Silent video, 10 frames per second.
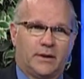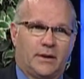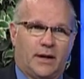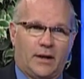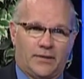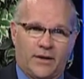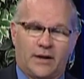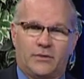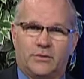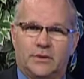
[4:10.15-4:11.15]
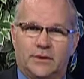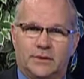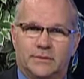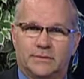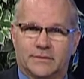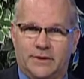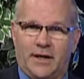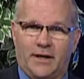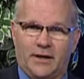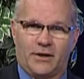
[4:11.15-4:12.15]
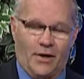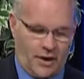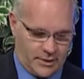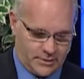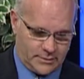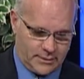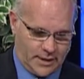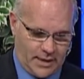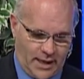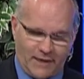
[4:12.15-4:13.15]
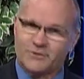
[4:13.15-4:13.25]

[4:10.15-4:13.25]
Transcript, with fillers: uh, that you can get in on and, and have.